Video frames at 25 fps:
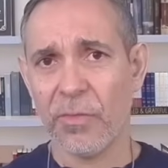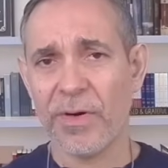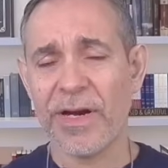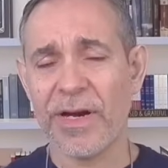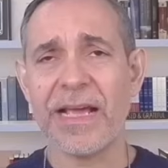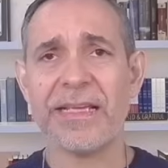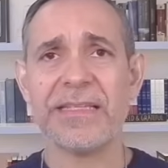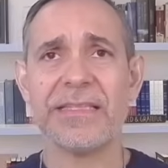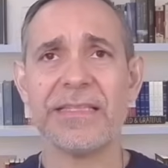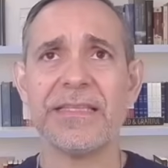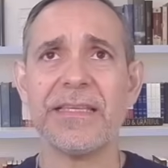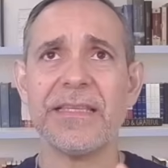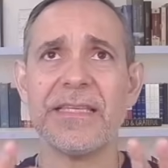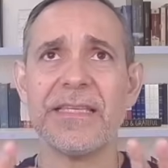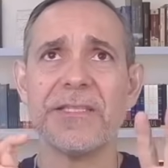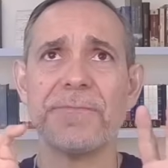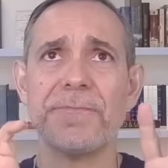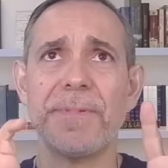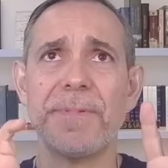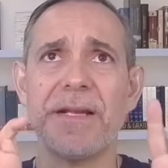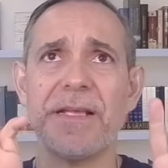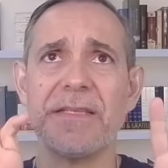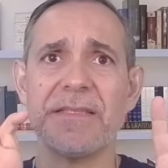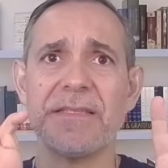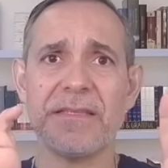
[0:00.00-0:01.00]
When I see the
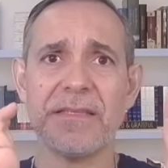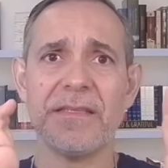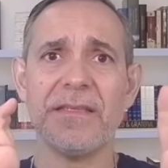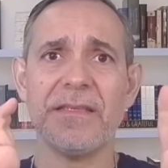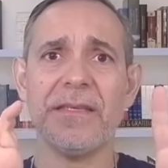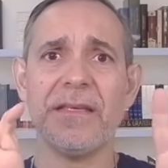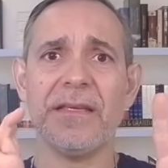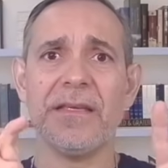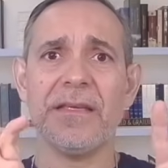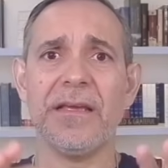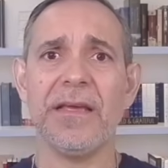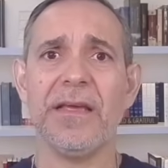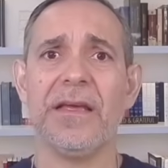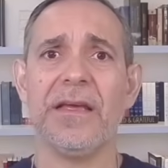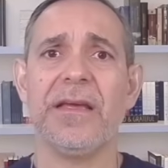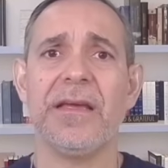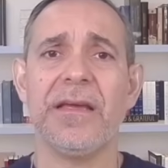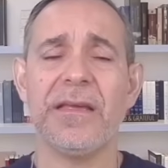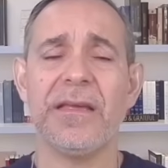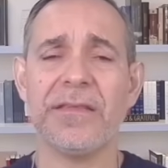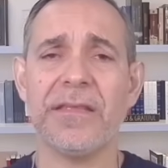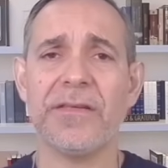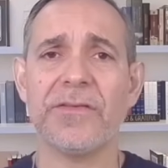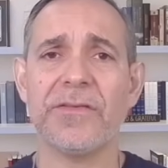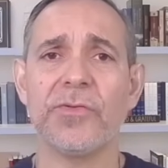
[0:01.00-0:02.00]
spirits in
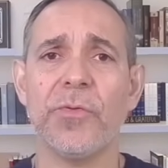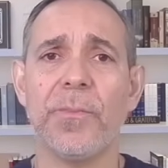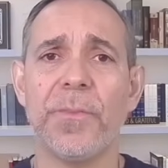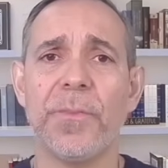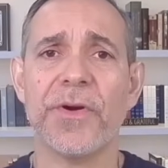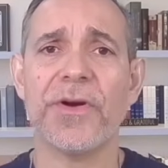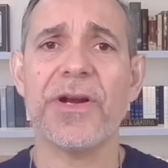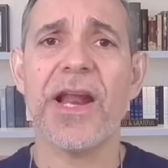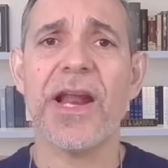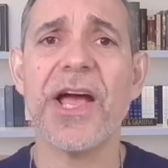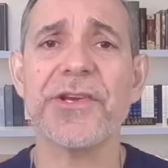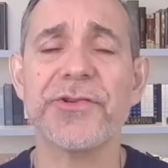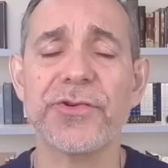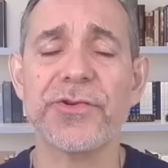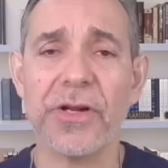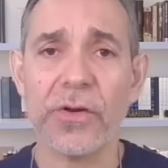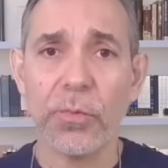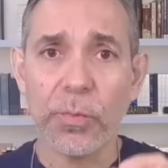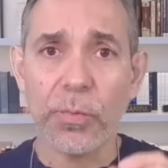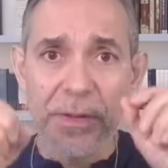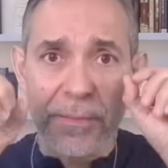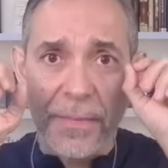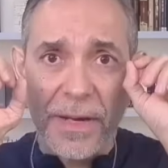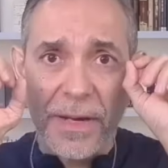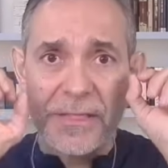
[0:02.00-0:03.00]
the
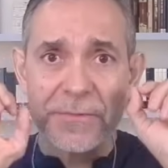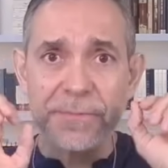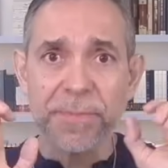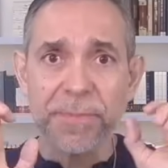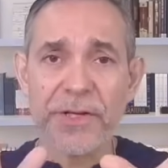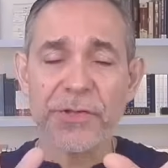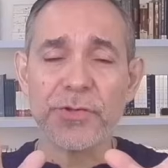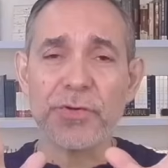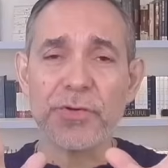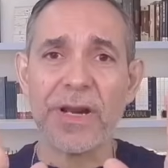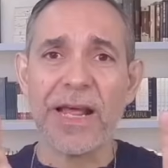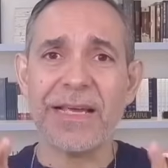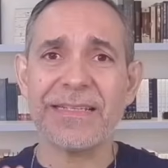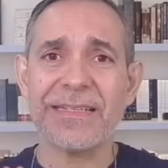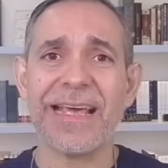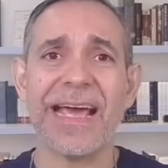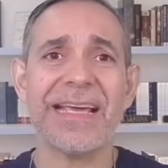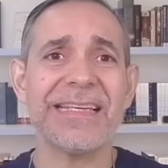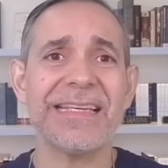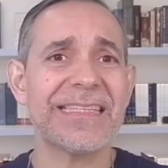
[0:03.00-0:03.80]
supernatural with my spiritual eyes,